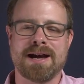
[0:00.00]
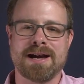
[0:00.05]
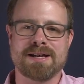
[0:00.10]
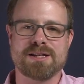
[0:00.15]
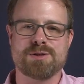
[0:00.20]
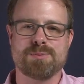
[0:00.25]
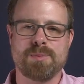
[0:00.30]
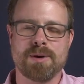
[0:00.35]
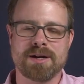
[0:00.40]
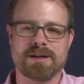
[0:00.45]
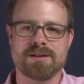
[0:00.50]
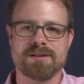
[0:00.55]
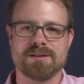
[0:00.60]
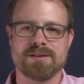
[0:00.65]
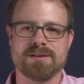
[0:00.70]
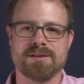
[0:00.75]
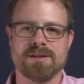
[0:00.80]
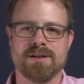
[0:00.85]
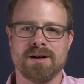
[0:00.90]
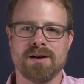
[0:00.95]
aspect
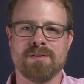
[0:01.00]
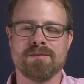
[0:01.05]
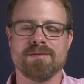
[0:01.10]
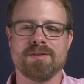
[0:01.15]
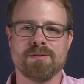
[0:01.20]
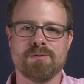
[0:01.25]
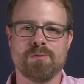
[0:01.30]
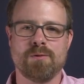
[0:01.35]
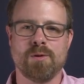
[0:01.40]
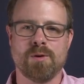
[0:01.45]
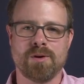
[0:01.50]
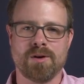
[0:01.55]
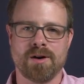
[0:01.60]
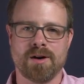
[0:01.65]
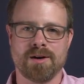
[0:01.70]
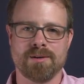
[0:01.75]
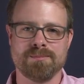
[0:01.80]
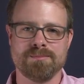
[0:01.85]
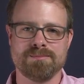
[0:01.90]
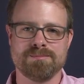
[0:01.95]
of the
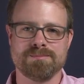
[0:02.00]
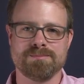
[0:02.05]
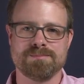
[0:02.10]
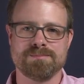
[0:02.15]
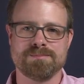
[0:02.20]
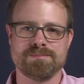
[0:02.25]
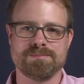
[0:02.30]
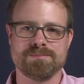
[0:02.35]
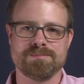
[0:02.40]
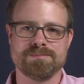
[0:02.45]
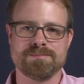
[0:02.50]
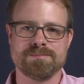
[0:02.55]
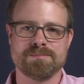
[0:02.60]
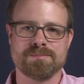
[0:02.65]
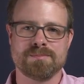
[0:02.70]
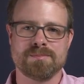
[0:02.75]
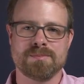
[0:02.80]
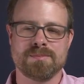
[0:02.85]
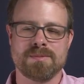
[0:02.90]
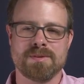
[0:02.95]
forearm,
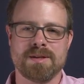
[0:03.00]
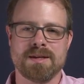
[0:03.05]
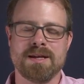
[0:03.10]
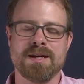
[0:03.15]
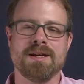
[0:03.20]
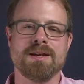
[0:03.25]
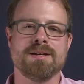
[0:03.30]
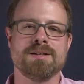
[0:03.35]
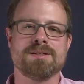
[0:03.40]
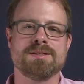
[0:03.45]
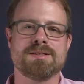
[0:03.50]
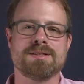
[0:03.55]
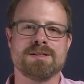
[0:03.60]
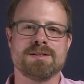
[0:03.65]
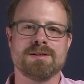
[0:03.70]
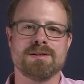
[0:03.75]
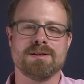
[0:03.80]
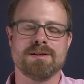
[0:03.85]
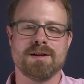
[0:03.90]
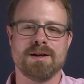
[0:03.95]
is
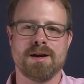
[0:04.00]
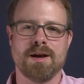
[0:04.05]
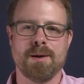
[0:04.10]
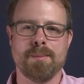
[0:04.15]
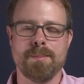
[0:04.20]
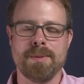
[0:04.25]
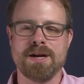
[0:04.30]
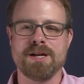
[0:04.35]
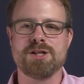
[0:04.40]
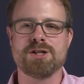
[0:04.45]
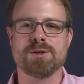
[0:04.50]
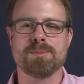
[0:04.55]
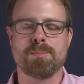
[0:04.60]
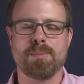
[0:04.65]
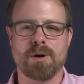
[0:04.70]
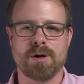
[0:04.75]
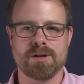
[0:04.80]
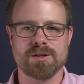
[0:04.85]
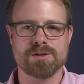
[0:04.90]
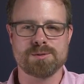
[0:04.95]
a major
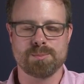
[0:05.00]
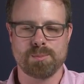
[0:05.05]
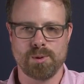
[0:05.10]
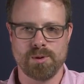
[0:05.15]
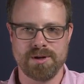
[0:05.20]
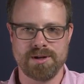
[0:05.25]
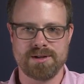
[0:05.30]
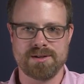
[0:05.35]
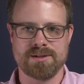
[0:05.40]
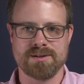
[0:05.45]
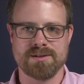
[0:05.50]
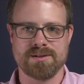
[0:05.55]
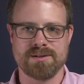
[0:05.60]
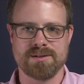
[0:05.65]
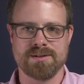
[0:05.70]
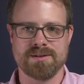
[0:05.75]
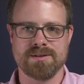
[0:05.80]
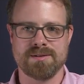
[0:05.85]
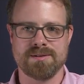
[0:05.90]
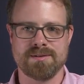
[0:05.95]
pulse point.
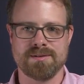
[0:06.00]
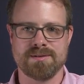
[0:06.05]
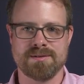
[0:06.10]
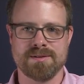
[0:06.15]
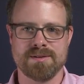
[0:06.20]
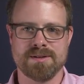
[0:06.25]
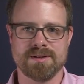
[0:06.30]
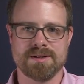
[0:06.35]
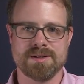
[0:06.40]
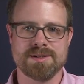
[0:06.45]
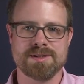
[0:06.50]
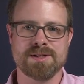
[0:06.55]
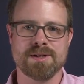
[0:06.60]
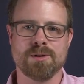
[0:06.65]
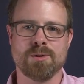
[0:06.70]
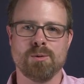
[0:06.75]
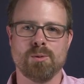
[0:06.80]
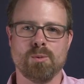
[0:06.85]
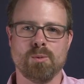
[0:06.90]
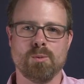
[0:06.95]

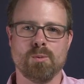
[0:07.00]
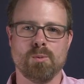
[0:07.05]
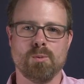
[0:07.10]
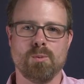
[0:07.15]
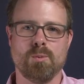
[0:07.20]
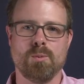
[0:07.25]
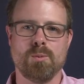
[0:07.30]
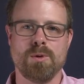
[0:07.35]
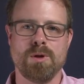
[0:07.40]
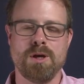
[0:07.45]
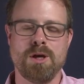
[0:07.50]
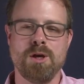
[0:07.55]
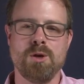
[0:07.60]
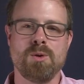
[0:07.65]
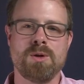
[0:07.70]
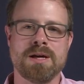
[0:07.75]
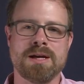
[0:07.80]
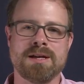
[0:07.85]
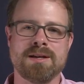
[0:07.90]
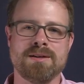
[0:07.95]
So you
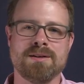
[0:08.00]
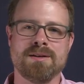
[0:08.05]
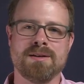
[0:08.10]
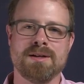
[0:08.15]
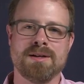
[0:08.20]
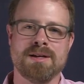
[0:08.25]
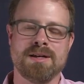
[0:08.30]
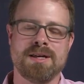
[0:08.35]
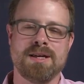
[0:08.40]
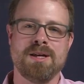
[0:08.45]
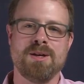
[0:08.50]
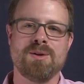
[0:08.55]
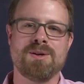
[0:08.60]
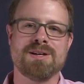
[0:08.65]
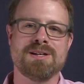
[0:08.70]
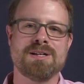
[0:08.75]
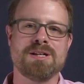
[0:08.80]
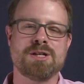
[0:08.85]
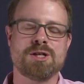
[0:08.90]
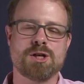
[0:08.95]
can, you
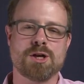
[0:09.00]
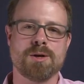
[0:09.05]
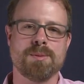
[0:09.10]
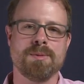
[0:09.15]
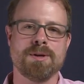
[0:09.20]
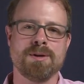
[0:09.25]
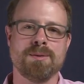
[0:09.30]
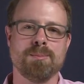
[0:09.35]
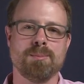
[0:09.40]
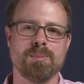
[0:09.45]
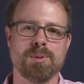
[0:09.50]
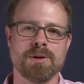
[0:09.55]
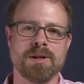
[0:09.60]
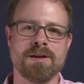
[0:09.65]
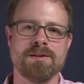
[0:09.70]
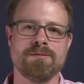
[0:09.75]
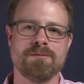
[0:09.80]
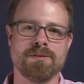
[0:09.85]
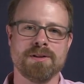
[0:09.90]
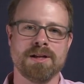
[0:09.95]
can determine
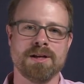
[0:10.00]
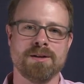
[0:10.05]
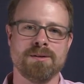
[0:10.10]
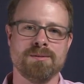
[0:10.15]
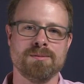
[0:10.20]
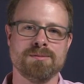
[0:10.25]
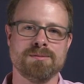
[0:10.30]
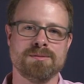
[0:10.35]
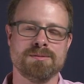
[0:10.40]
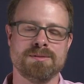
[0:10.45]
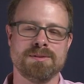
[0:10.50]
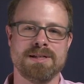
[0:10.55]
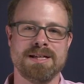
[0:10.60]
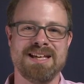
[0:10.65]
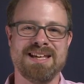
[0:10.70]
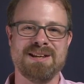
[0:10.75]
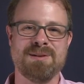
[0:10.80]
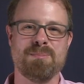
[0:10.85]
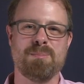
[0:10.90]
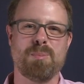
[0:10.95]
blood flow
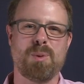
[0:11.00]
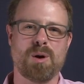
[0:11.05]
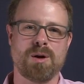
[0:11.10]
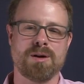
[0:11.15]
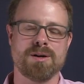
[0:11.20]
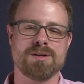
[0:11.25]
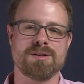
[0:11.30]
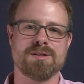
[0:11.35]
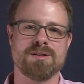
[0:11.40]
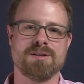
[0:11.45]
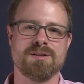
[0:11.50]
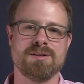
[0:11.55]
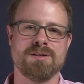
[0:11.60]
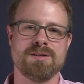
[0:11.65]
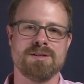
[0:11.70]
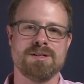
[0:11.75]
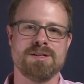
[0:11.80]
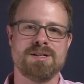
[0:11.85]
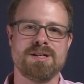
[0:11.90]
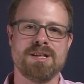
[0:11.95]
in part
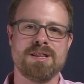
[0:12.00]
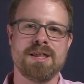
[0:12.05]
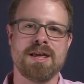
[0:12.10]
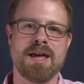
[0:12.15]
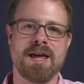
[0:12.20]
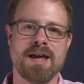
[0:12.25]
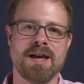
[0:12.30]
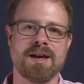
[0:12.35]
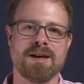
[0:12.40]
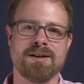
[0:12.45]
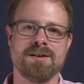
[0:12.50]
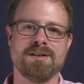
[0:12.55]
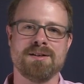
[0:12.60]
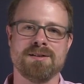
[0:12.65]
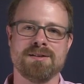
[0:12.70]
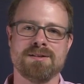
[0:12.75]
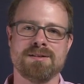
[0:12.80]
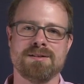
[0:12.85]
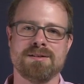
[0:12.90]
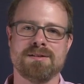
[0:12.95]
to the hand
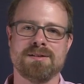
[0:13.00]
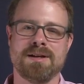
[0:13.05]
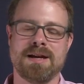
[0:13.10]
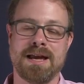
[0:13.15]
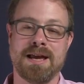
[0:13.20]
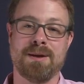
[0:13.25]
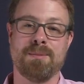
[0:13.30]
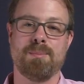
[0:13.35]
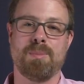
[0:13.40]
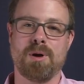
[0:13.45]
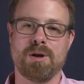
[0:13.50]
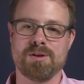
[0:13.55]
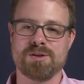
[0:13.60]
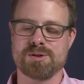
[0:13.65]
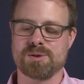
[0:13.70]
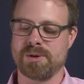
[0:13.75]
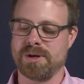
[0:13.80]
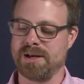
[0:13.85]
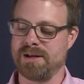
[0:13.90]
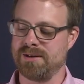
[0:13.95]
and
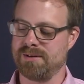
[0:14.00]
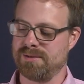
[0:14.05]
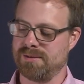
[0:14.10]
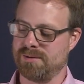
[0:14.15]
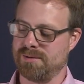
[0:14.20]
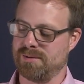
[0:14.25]
pulse rate